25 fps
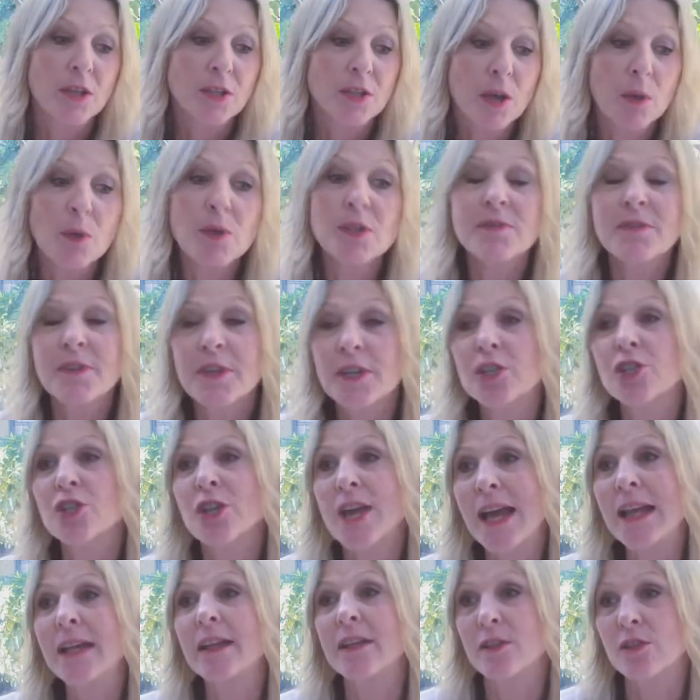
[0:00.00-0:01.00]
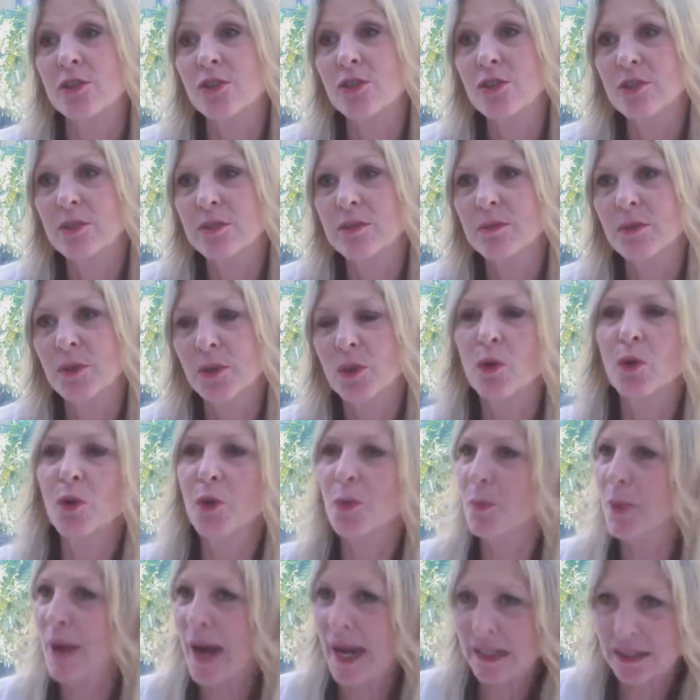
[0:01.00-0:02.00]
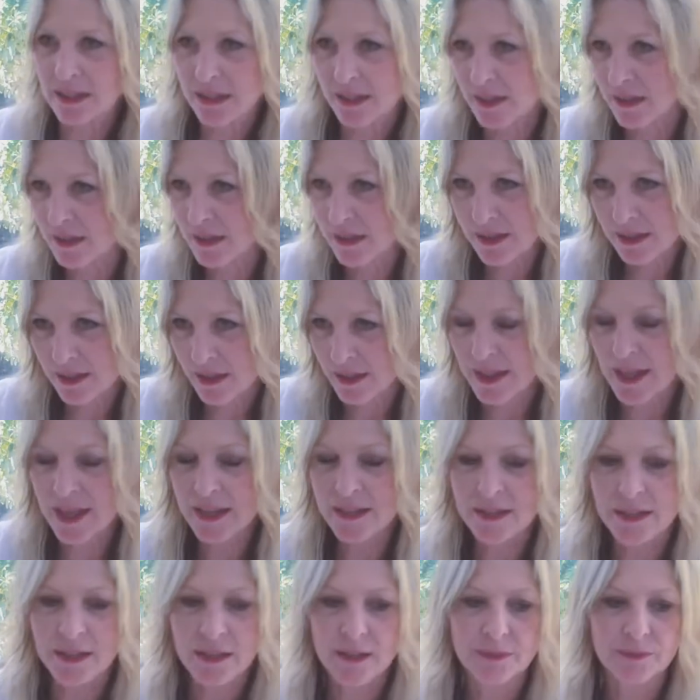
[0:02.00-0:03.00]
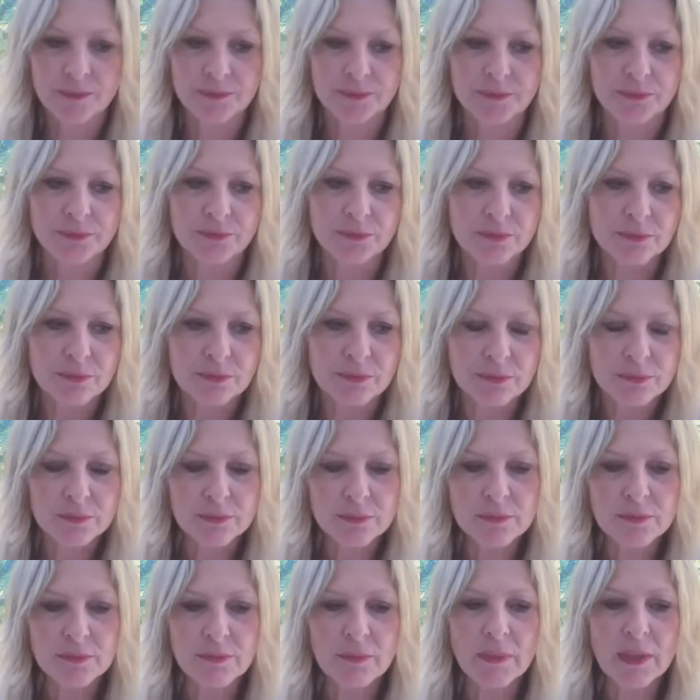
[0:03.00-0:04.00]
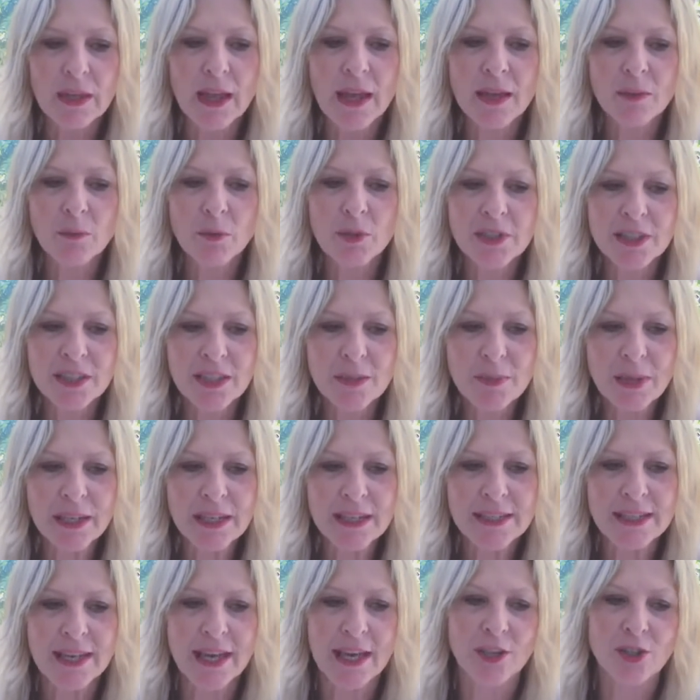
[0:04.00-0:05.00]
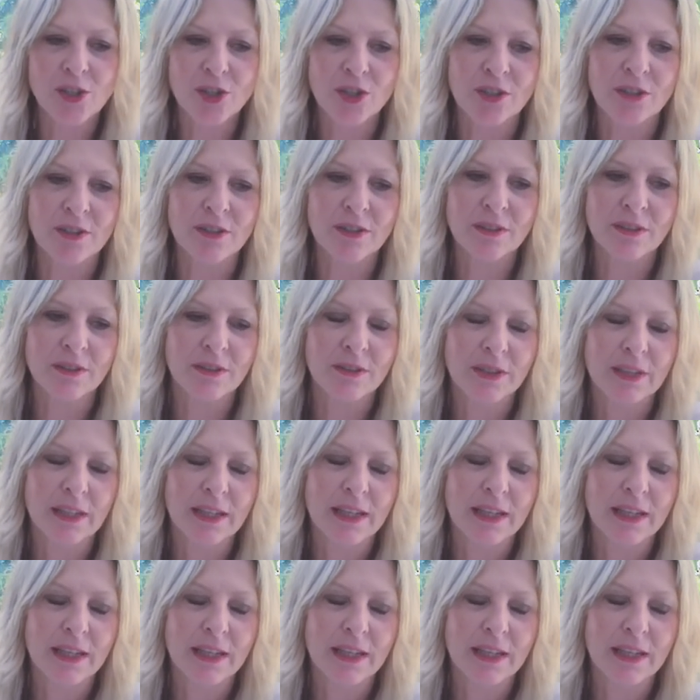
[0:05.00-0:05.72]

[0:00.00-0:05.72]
So I was very challenged with all the practices that they did. And we did a meditation,